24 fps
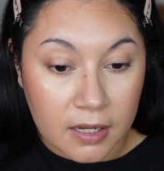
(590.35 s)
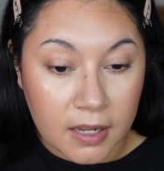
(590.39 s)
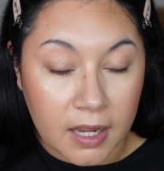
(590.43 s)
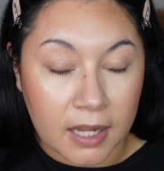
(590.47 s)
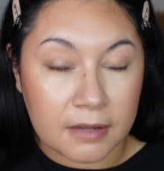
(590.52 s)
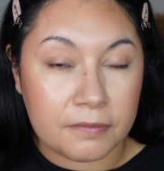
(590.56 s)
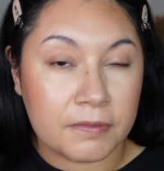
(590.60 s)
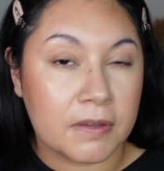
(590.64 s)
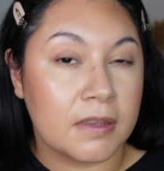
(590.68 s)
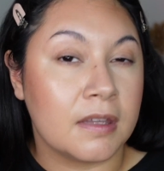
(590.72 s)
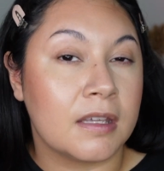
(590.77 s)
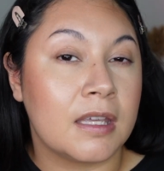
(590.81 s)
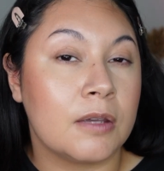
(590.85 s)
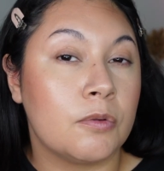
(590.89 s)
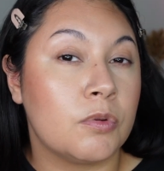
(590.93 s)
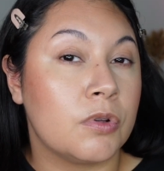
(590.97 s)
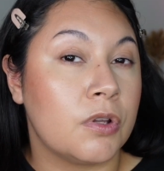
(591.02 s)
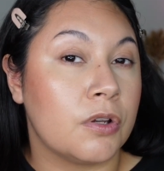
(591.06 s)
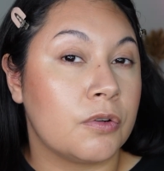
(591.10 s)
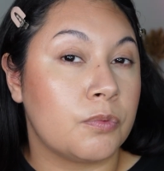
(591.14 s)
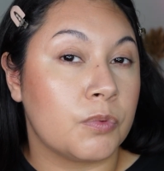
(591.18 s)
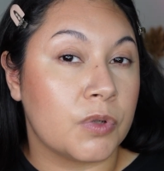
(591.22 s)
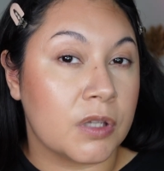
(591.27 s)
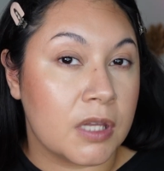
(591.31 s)
I feel like it would
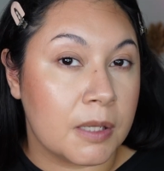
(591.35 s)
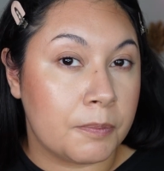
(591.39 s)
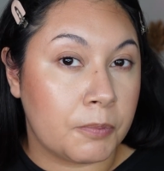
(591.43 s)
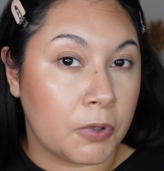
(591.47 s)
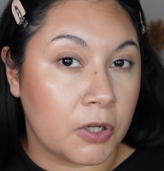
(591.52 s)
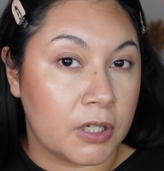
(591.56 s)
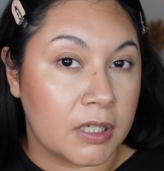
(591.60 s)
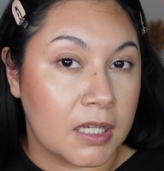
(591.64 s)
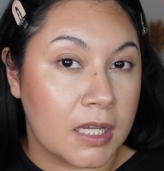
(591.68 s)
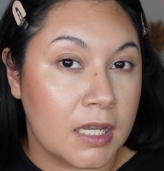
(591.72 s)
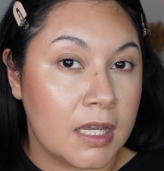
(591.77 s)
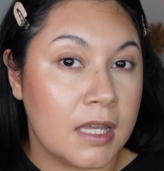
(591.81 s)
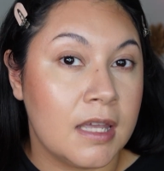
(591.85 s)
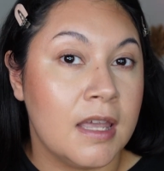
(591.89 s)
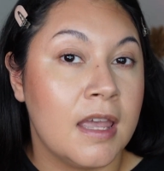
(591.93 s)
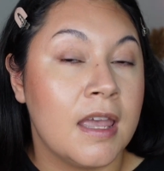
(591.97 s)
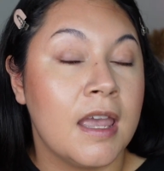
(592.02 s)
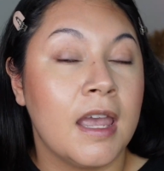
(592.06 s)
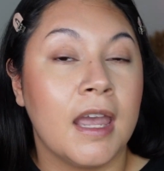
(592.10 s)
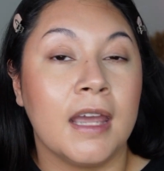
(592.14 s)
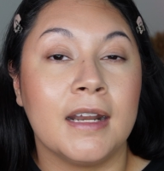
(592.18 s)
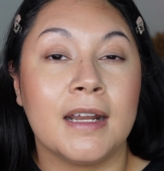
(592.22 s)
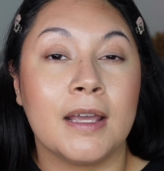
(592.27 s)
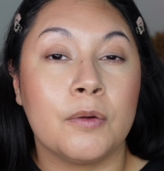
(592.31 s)
look really pretty,
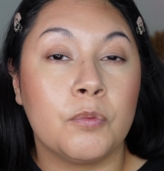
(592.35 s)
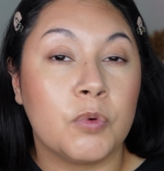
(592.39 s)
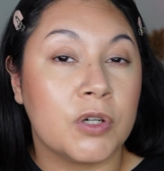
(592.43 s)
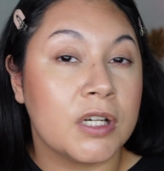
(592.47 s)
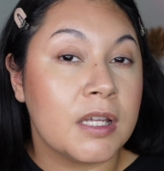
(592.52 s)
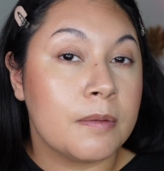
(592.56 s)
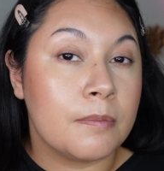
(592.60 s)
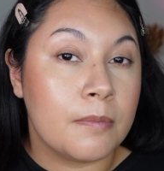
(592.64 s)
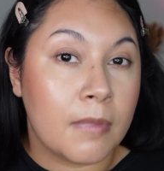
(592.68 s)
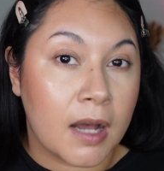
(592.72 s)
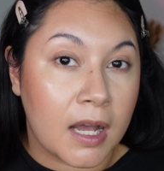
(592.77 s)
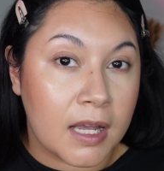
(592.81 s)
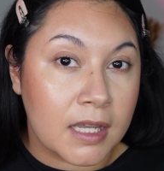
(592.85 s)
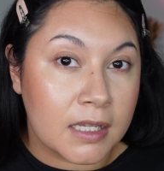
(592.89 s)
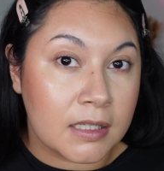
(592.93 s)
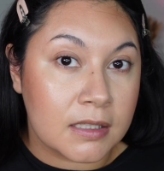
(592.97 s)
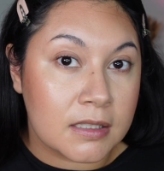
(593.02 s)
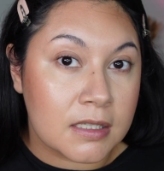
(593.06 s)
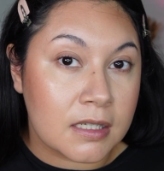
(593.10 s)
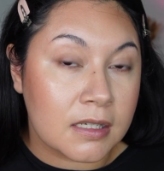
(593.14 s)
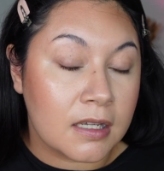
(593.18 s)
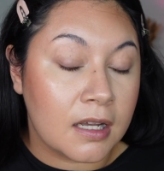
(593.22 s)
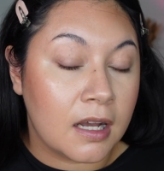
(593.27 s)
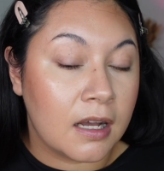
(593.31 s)
and I wouldn't
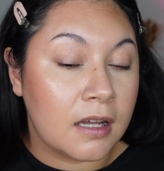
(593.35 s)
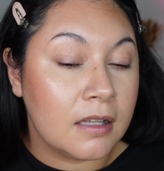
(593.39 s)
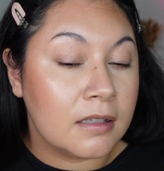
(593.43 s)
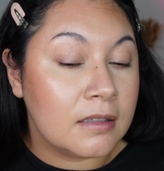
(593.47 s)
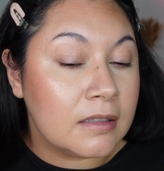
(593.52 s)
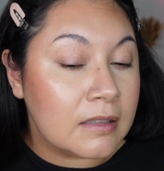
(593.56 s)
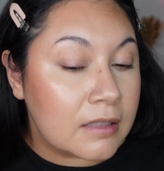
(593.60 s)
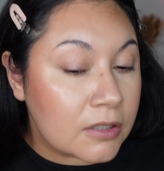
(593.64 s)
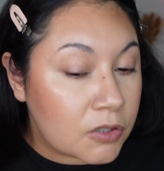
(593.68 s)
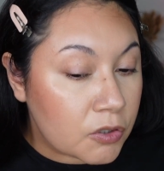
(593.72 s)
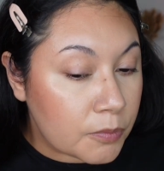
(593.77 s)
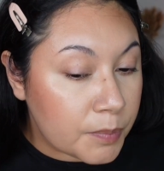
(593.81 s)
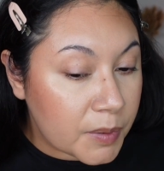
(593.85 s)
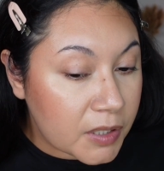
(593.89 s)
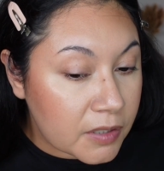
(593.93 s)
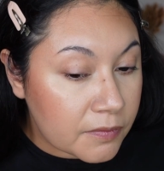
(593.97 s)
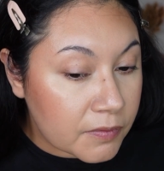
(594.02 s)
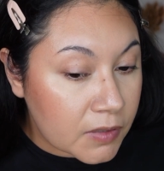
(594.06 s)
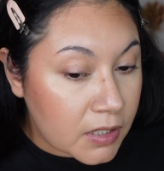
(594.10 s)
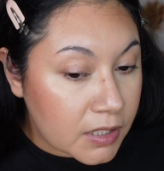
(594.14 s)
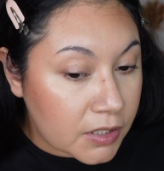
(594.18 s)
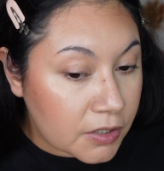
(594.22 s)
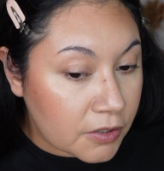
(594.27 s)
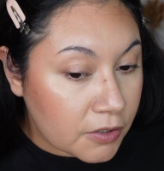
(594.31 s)
mind a little bit
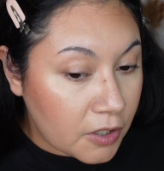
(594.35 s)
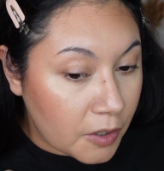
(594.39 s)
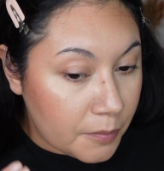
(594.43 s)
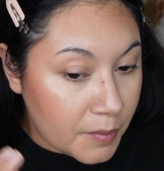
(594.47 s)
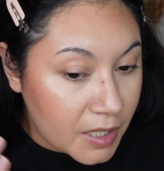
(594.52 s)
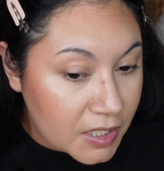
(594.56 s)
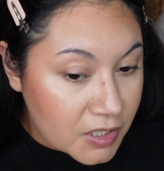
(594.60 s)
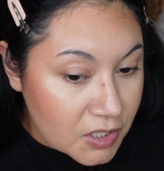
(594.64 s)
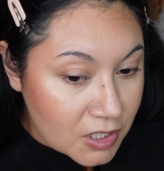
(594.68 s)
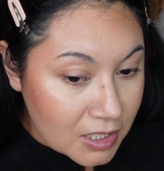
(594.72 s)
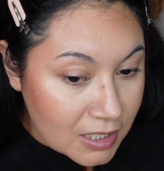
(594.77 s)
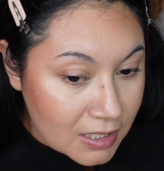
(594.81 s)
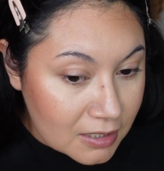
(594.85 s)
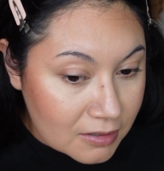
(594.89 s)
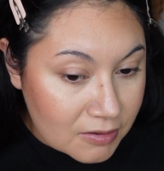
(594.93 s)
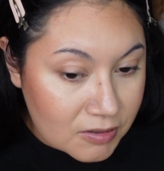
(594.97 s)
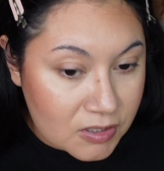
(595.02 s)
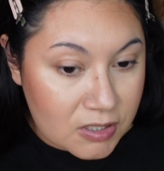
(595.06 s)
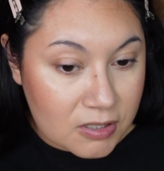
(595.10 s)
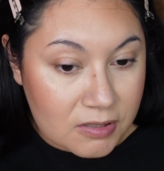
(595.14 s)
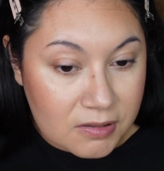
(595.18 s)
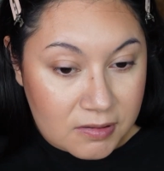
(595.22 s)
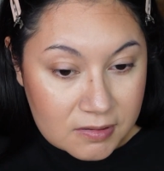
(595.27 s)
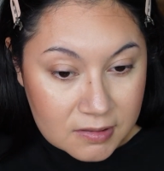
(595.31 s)
of glitter on my cheeks,
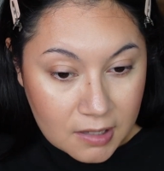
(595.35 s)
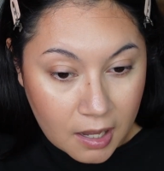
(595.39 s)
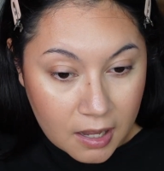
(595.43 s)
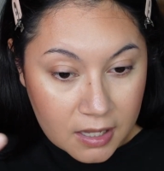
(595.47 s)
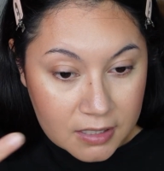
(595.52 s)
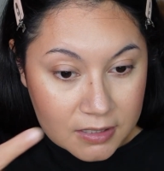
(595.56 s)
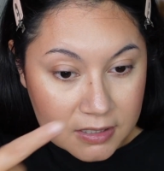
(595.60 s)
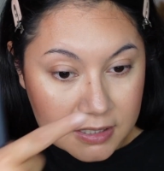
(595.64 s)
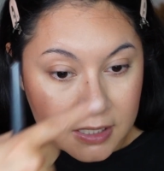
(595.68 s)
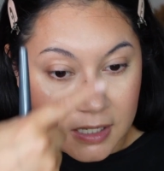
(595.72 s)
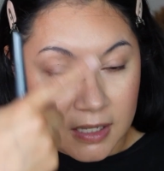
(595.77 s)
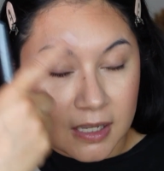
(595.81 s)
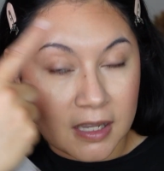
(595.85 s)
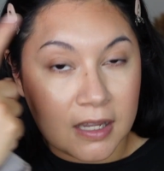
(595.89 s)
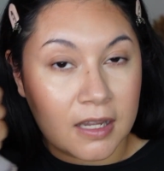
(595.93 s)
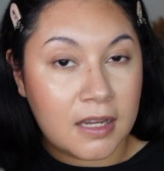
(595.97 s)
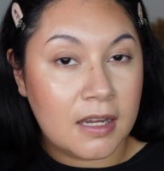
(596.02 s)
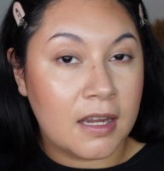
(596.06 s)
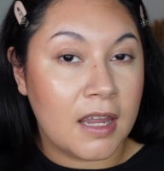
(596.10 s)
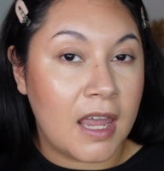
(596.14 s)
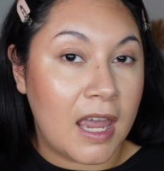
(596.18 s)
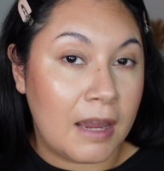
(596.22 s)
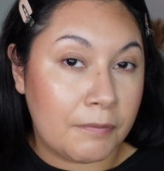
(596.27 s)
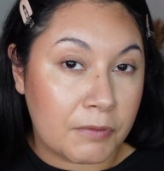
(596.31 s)
just not
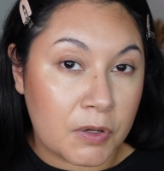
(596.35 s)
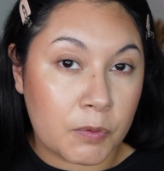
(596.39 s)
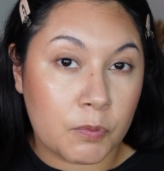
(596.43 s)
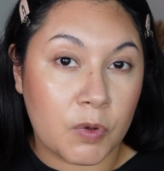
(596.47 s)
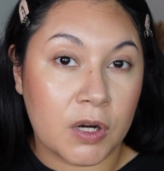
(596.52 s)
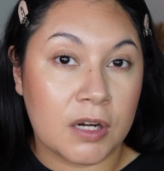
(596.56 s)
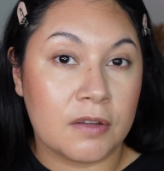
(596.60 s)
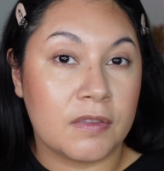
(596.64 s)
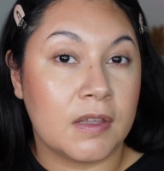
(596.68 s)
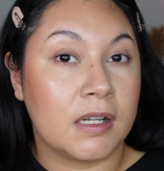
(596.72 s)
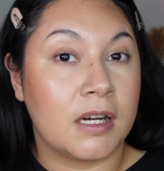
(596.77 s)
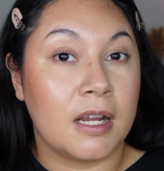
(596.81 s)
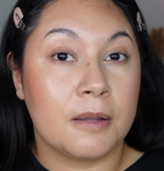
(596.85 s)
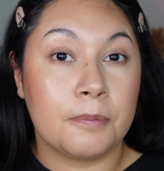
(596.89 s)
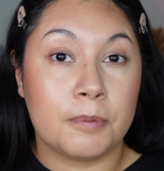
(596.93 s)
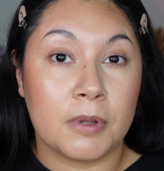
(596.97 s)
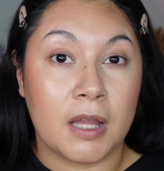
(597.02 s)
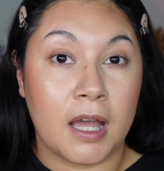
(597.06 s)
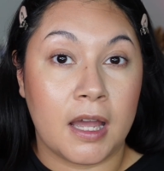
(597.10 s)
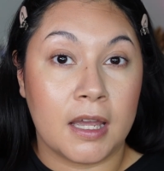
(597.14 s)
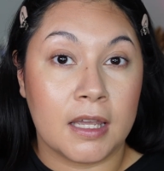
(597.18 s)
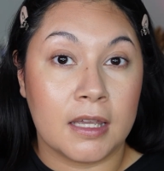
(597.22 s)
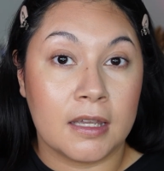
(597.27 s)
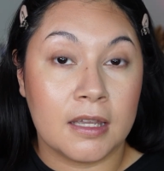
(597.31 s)
everywhere that I
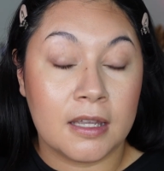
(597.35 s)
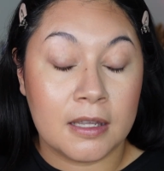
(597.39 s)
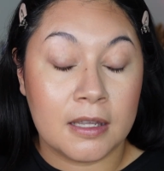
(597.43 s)
apply